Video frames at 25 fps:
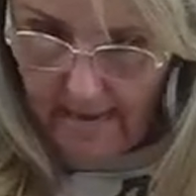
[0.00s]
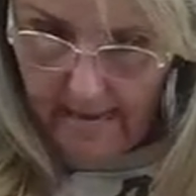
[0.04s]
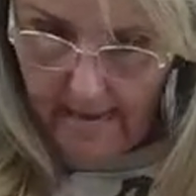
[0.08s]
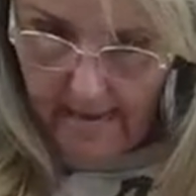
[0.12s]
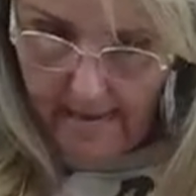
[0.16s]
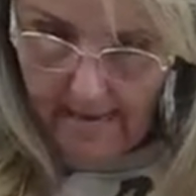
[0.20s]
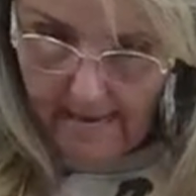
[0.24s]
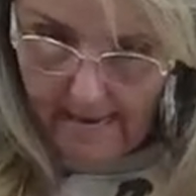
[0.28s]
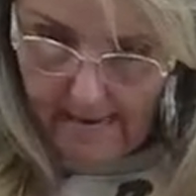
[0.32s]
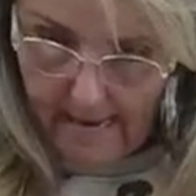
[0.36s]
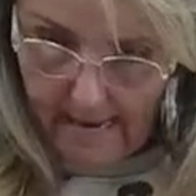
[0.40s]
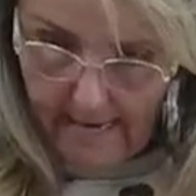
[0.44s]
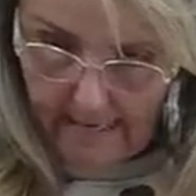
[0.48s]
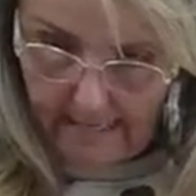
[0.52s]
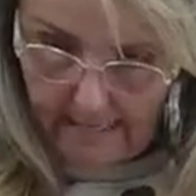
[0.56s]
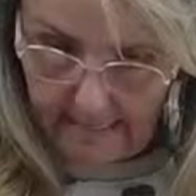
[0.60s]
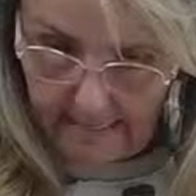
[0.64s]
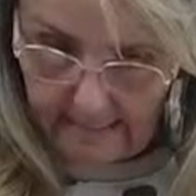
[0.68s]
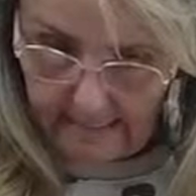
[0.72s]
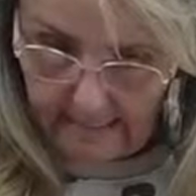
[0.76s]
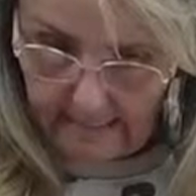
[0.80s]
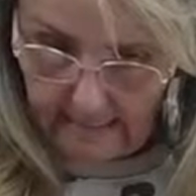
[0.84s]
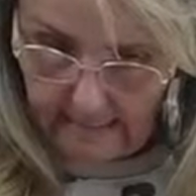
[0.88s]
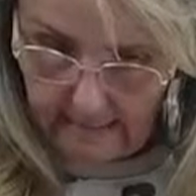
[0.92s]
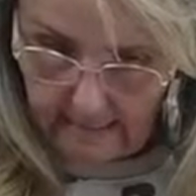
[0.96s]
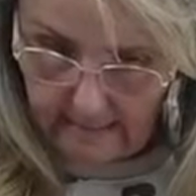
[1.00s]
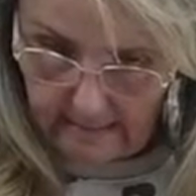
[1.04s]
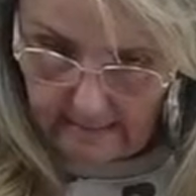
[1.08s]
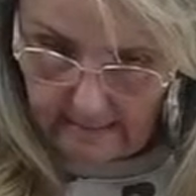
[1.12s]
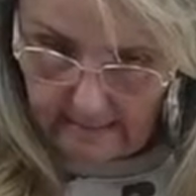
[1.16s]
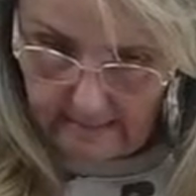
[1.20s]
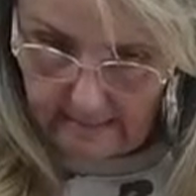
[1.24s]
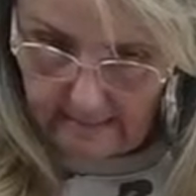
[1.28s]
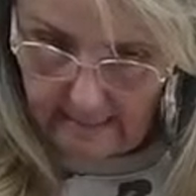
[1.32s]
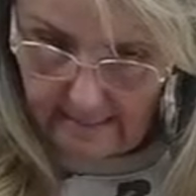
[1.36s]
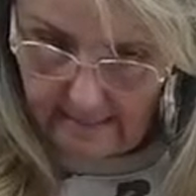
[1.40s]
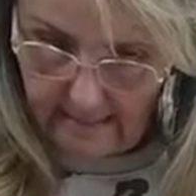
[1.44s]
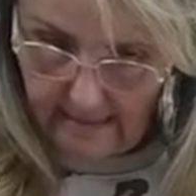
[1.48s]
and I can
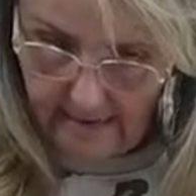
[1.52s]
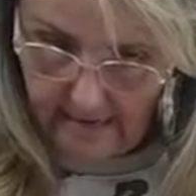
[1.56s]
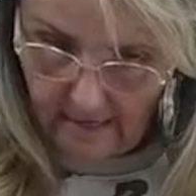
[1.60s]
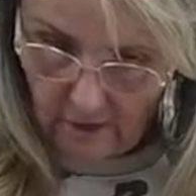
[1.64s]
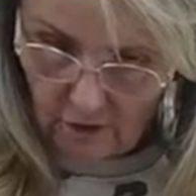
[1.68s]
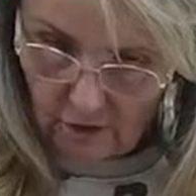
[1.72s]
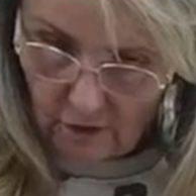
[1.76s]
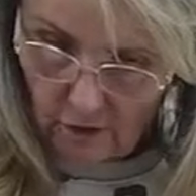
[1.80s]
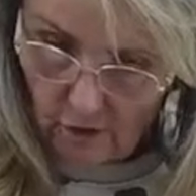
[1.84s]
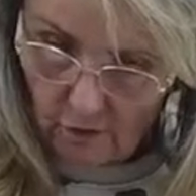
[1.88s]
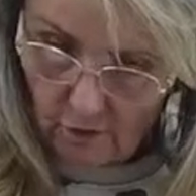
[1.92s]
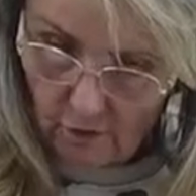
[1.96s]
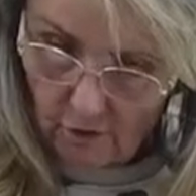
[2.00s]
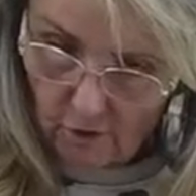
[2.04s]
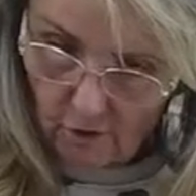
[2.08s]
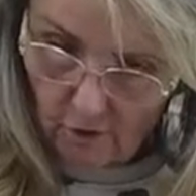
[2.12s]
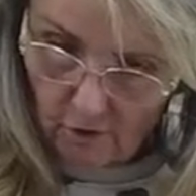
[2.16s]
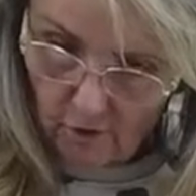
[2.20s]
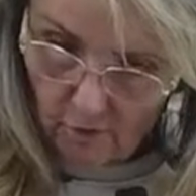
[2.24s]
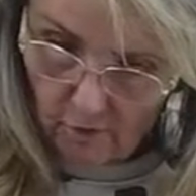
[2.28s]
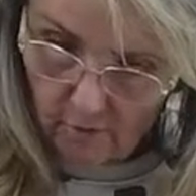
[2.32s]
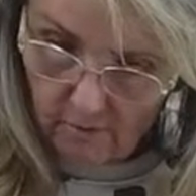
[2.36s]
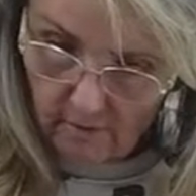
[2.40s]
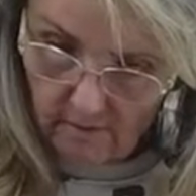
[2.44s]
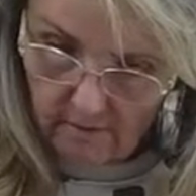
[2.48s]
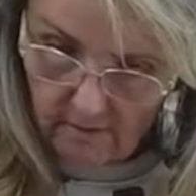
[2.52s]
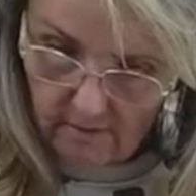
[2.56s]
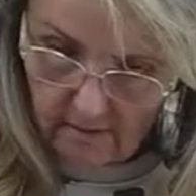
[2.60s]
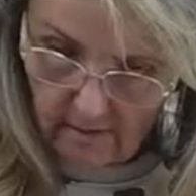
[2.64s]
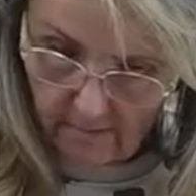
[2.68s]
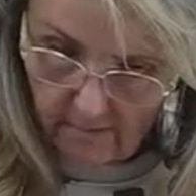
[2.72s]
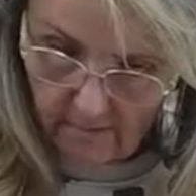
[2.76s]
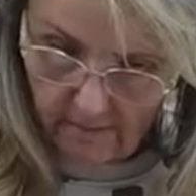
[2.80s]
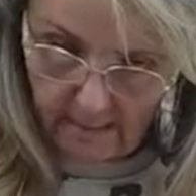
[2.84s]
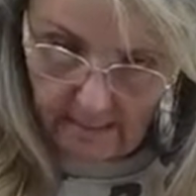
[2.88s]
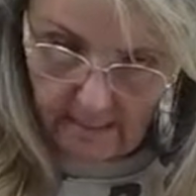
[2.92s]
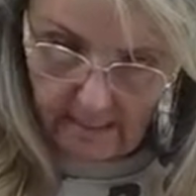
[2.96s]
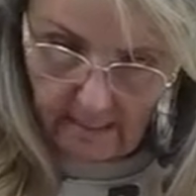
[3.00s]
send that to you. It's in a
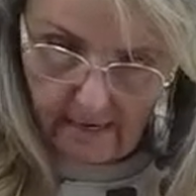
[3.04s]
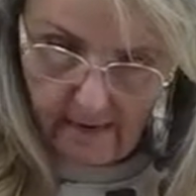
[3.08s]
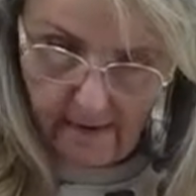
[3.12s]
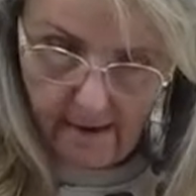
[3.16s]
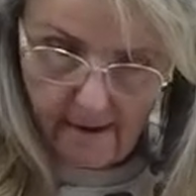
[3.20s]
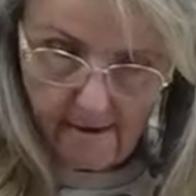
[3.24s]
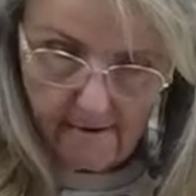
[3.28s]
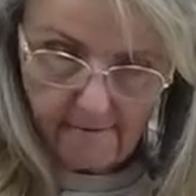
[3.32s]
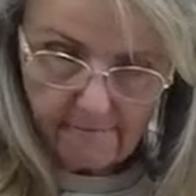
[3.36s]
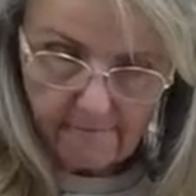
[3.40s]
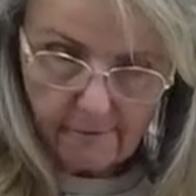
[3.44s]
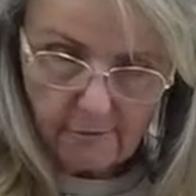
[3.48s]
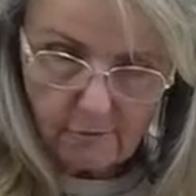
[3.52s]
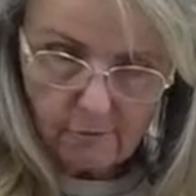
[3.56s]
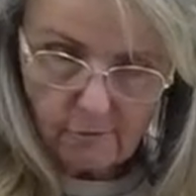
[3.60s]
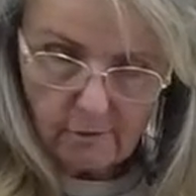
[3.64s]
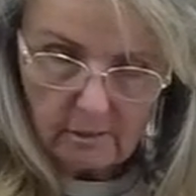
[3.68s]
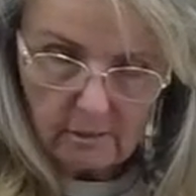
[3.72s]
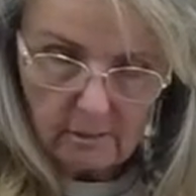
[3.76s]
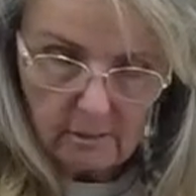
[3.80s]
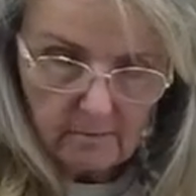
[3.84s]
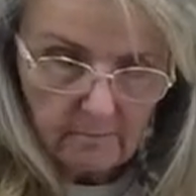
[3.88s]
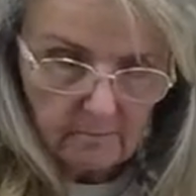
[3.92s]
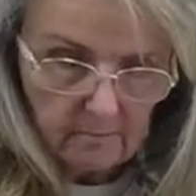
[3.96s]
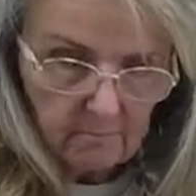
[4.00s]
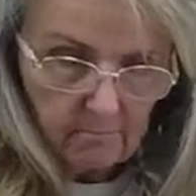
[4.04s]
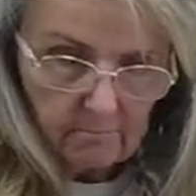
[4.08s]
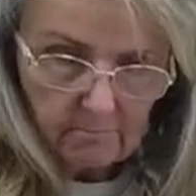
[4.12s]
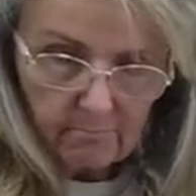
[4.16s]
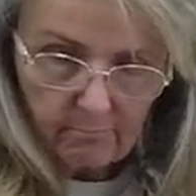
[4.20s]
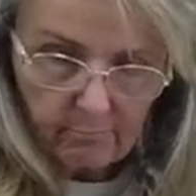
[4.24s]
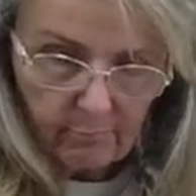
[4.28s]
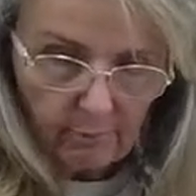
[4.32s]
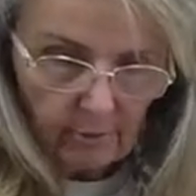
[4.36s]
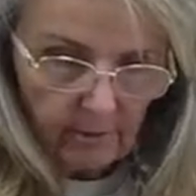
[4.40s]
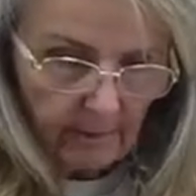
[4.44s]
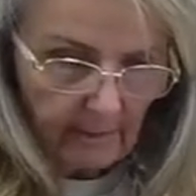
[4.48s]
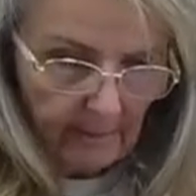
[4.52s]
PDF. You just
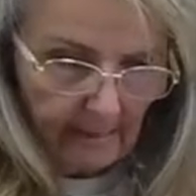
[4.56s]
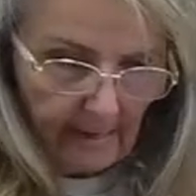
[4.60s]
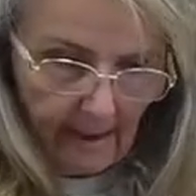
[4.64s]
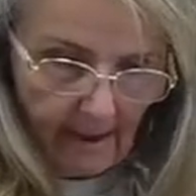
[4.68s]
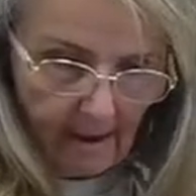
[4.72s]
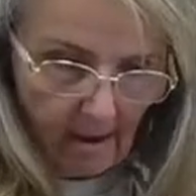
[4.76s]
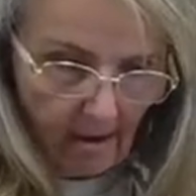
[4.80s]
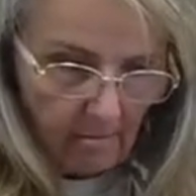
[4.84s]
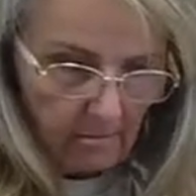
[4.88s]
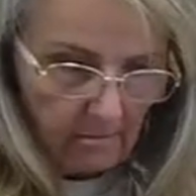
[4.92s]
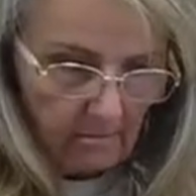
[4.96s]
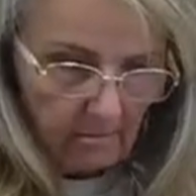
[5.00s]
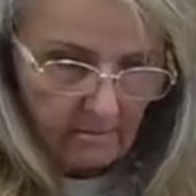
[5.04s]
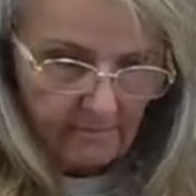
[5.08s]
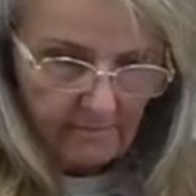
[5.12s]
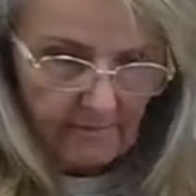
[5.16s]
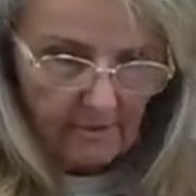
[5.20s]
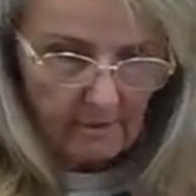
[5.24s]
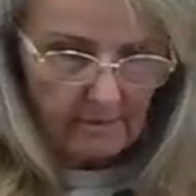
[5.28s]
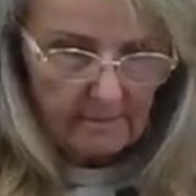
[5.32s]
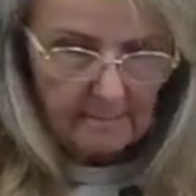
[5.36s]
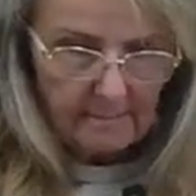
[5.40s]
print it out. It's very